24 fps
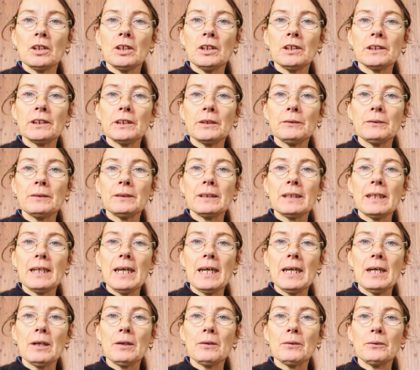So
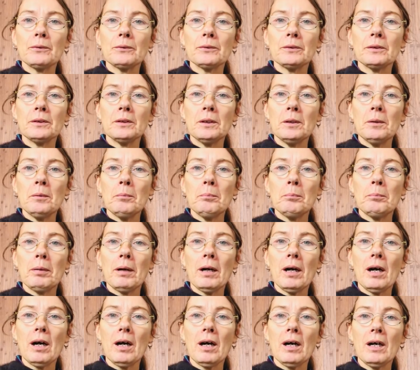down
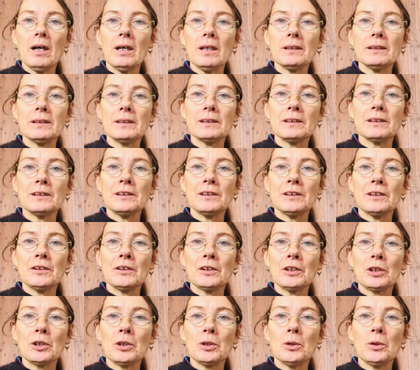past the
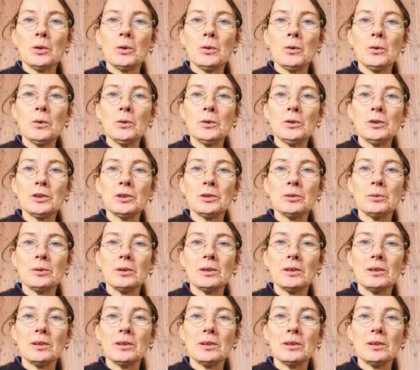causal,